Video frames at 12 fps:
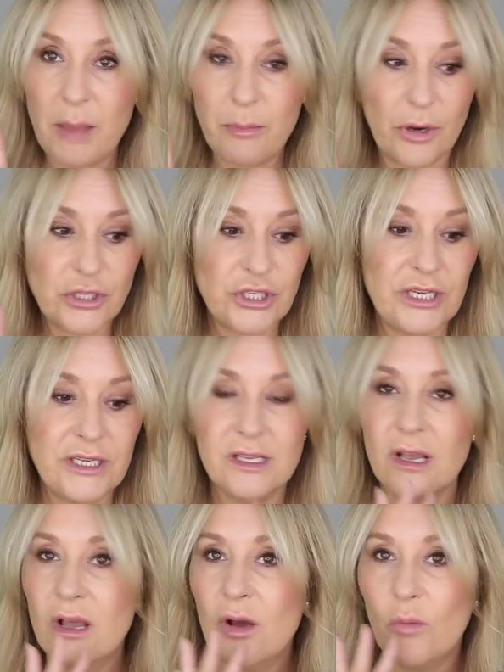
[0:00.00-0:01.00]
Maid brushes,
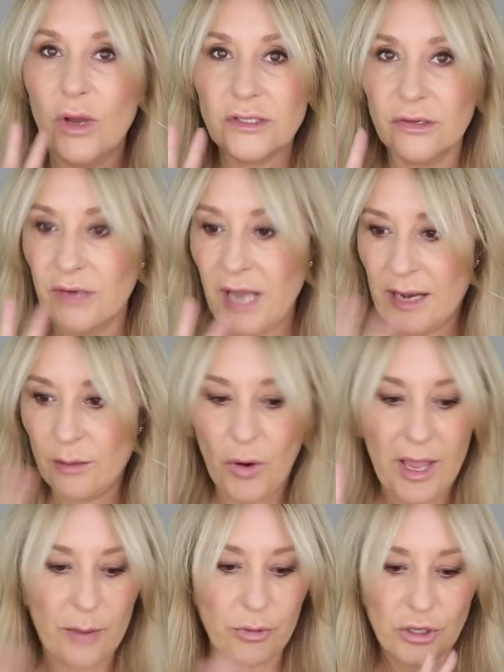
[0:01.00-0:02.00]
works on animal
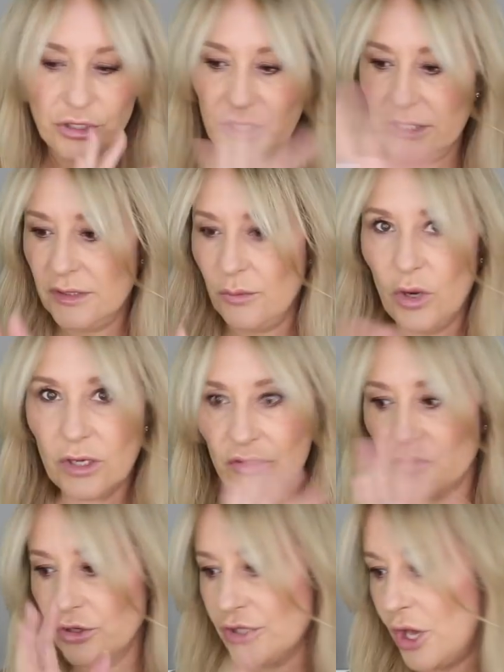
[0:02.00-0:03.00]
hair brushes, it works
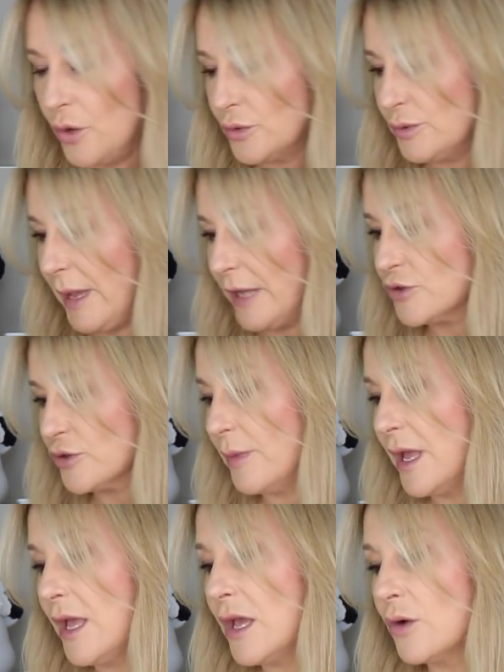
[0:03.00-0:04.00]
across the whole
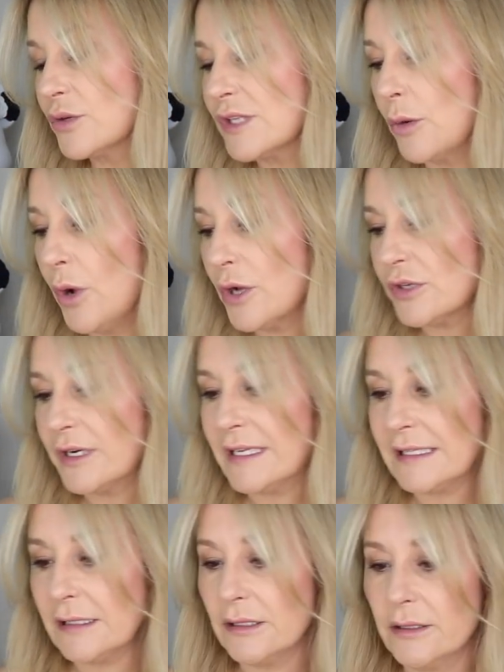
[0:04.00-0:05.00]
spectrum. It also works on
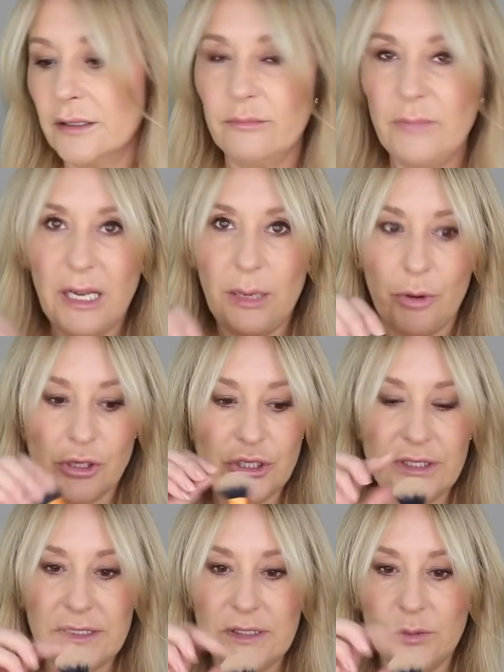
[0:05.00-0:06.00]
little mini
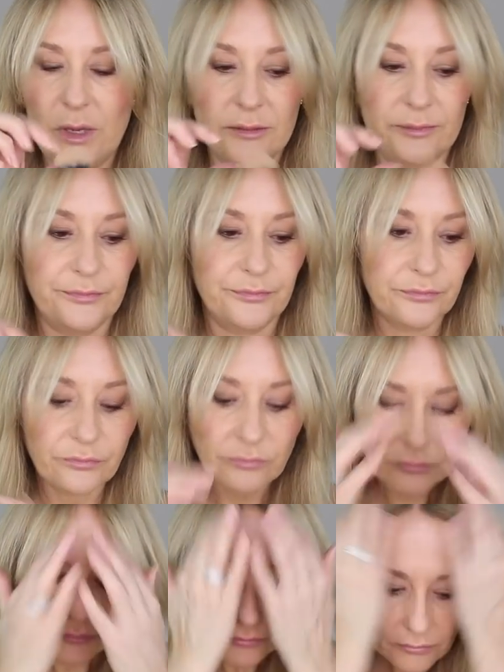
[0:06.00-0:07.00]
brushes as well.
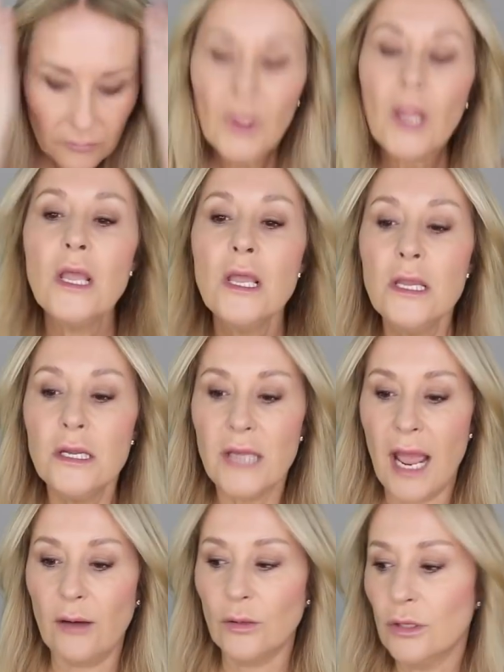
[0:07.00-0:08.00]

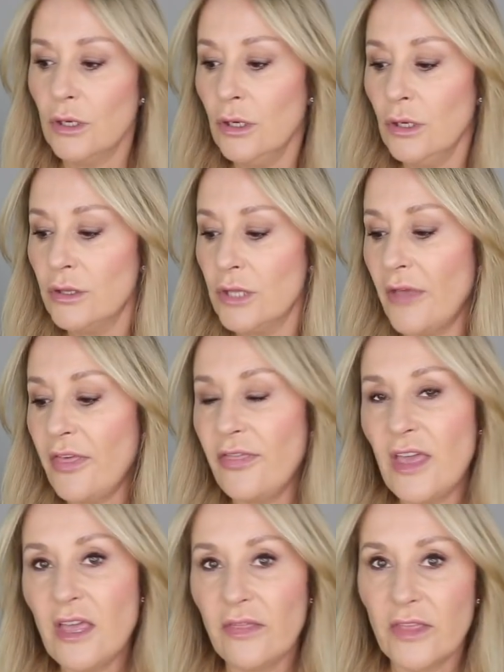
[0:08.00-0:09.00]
Now, the other
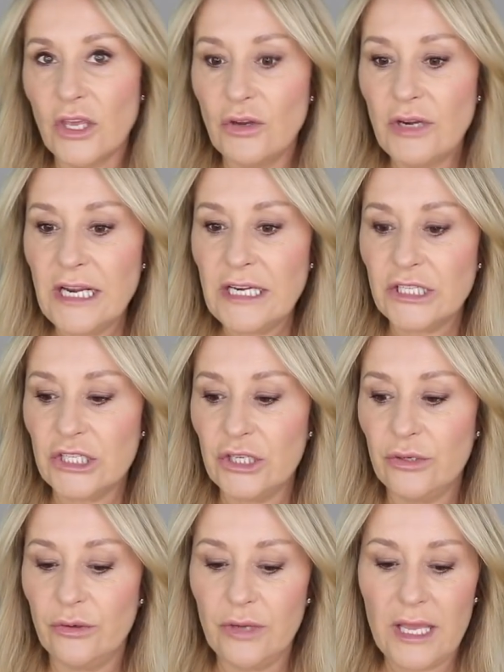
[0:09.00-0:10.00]
thing that you need to
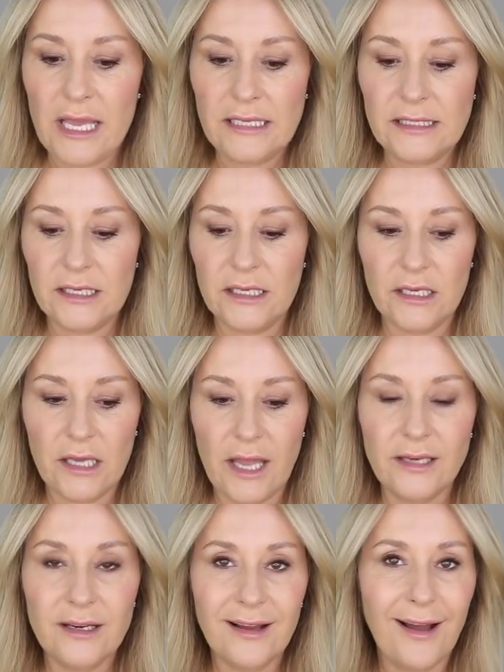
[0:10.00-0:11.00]
do is,
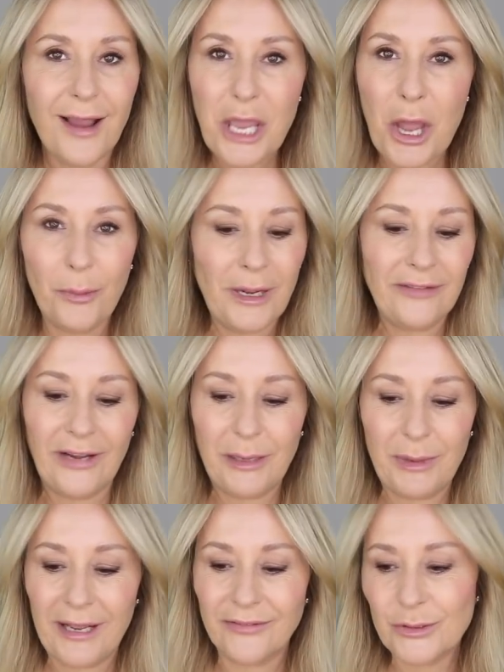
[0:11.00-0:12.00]
and I can't believe
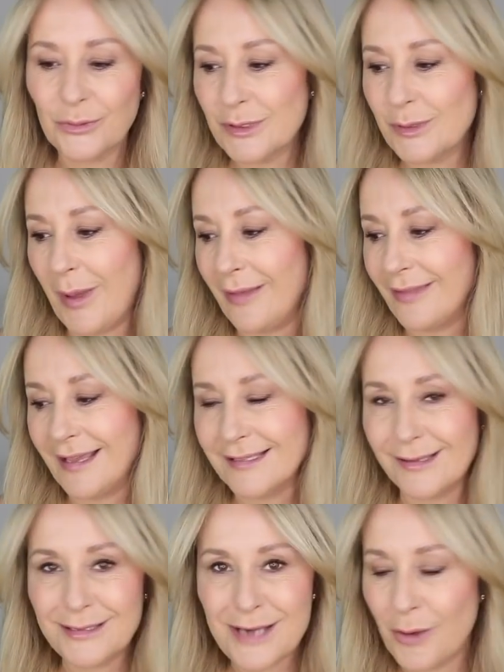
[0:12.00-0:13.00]
anybody ever talks about
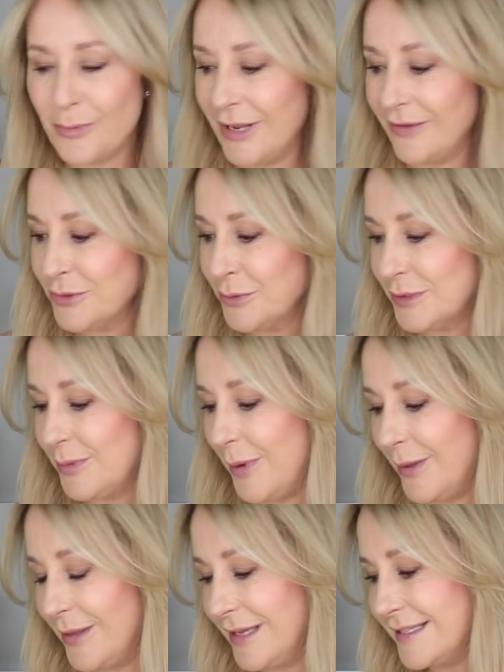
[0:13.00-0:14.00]
this, and nobody ever talks
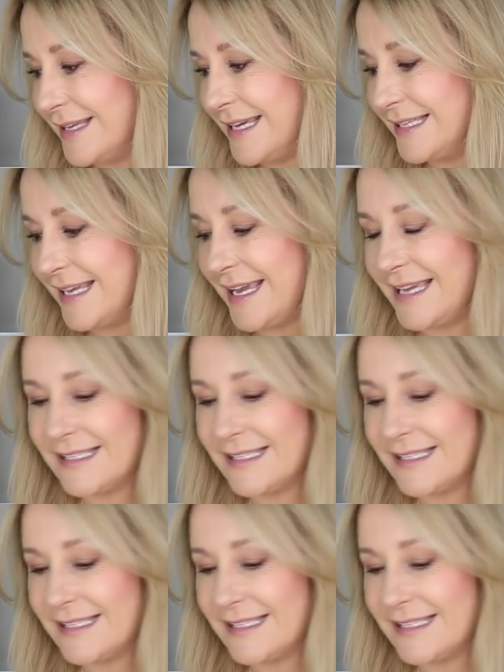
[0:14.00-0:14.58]
about this, is